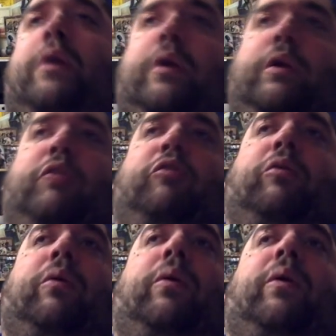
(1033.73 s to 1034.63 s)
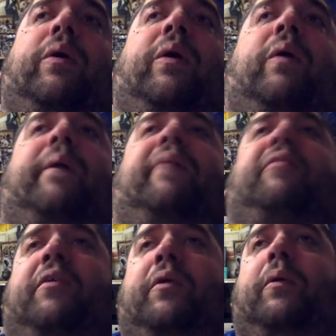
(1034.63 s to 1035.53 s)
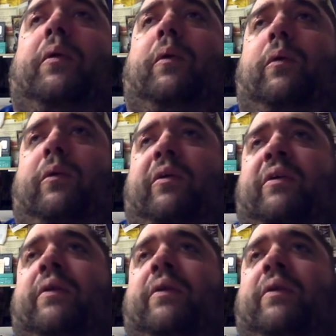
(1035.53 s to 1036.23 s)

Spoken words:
controller and all this new cool